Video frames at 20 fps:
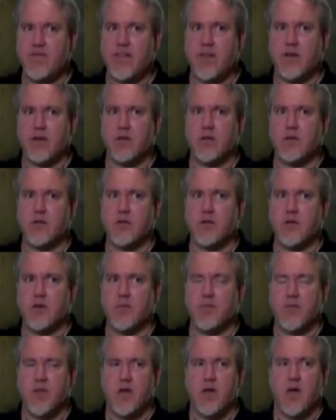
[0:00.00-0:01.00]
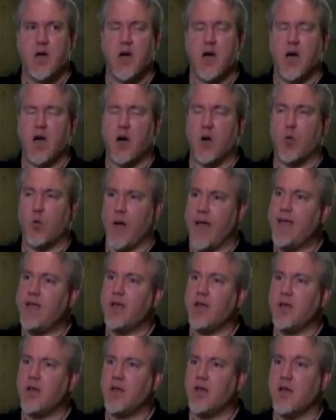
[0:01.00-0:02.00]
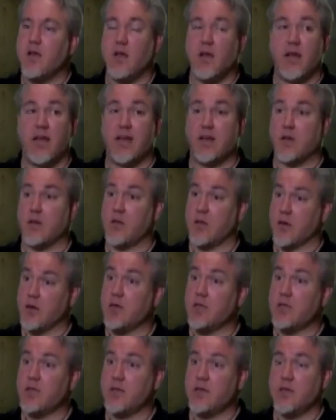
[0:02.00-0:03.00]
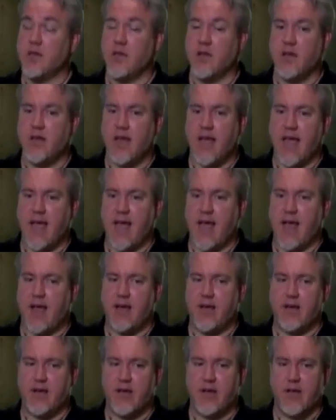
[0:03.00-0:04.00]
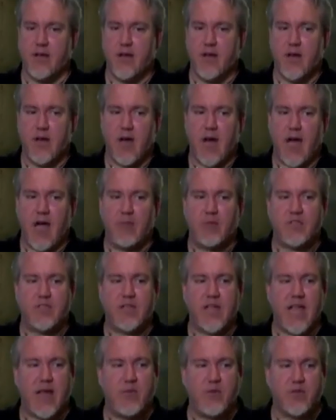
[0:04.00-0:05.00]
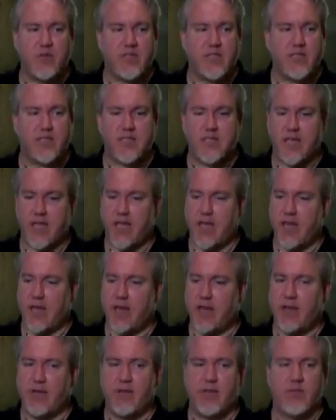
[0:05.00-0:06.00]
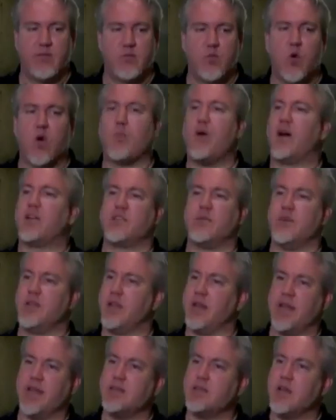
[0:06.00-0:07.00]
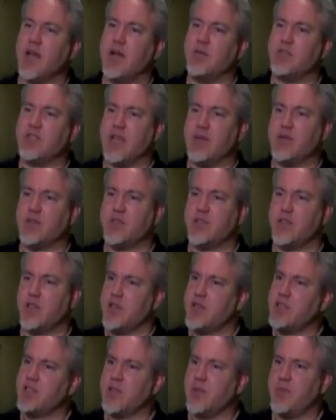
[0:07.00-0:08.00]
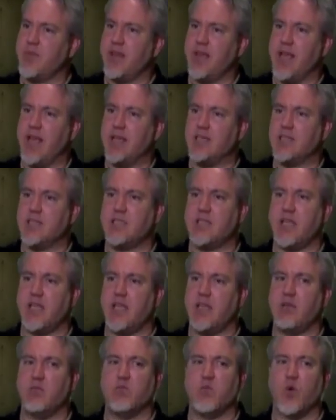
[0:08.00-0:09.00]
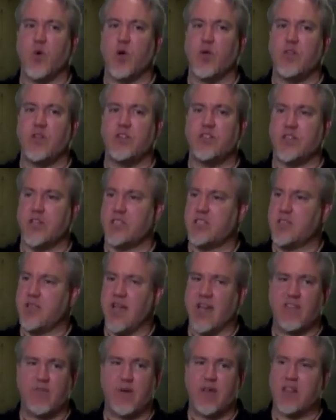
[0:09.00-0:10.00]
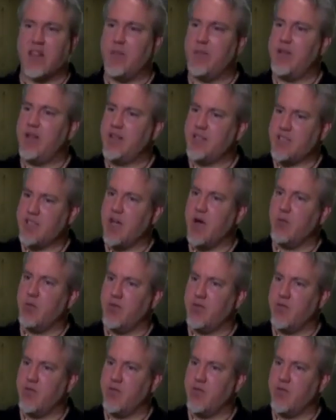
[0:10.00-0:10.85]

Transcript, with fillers: feel awake and alert and I was able to see more possibilities. I was able to look at something and see more than just kind of my limited scope